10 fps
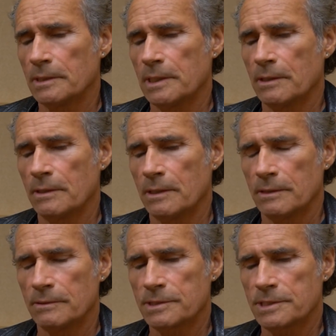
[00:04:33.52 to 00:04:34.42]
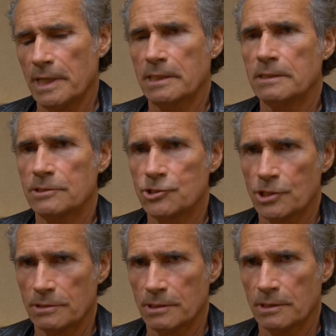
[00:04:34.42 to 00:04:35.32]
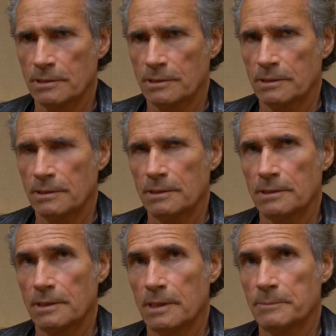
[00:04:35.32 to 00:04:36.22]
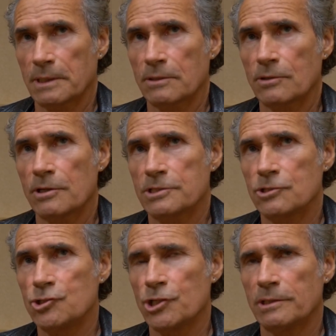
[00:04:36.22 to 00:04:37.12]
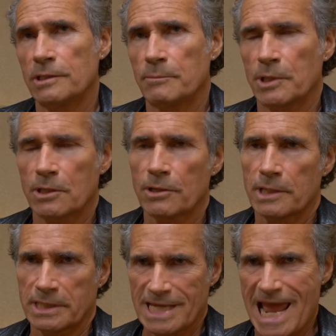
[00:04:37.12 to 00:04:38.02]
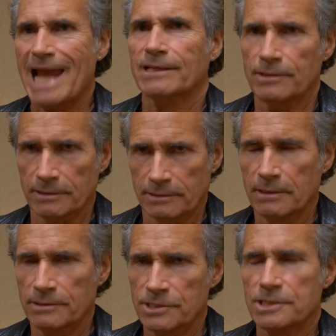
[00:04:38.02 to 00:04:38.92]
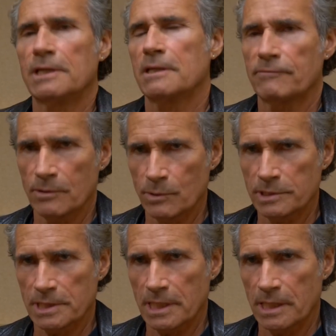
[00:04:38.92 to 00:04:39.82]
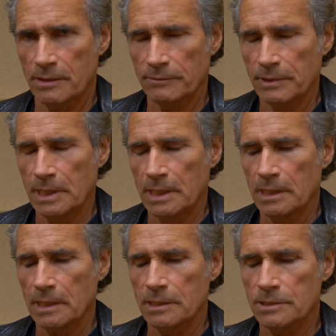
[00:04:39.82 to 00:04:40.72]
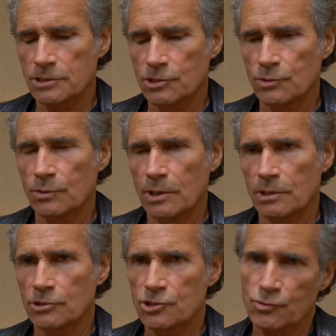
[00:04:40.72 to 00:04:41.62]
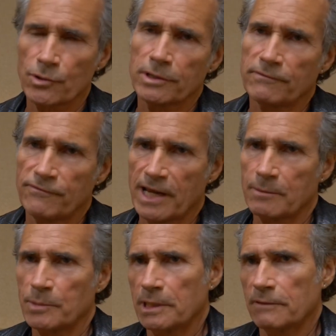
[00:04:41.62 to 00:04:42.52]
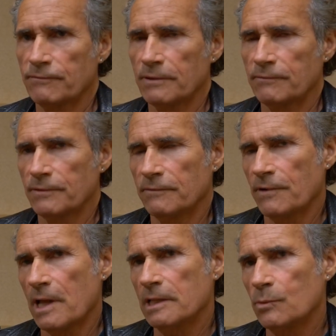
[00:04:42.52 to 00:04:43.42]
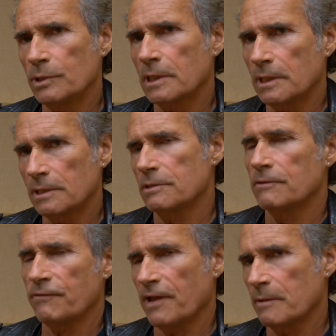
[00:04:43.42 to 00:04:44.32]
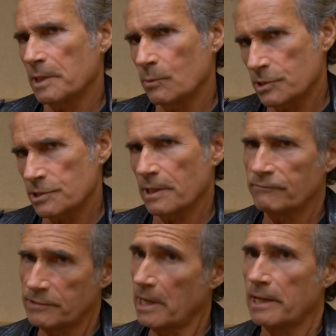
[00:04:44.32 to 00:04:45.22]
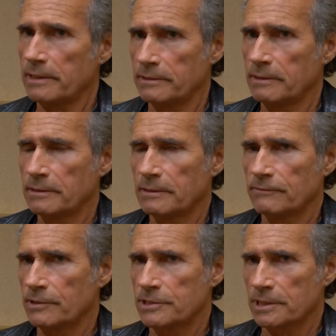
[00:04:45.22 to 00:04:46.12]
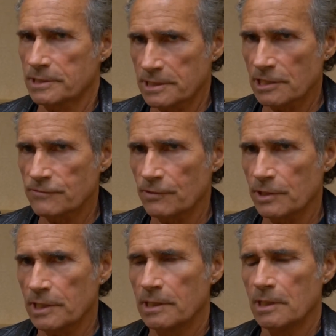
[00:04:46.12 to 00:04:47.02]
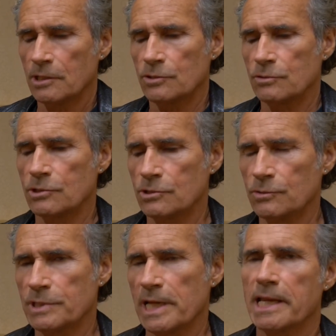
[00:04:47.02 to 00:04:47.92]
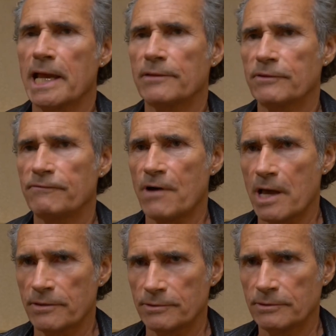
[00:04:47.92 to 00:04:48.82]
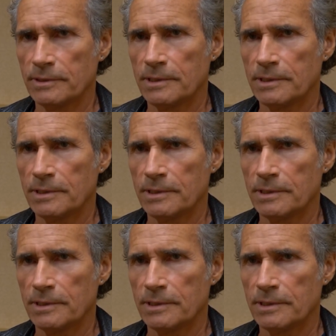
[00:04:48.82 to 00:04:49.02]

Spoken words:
Now, the second agenda, and I'm not going to call this agenda, I'm going to call it a tactic to send everyone to hell, is to destroy the family. If Hollywood can get to the family, which they've done very successfully, you take out the father,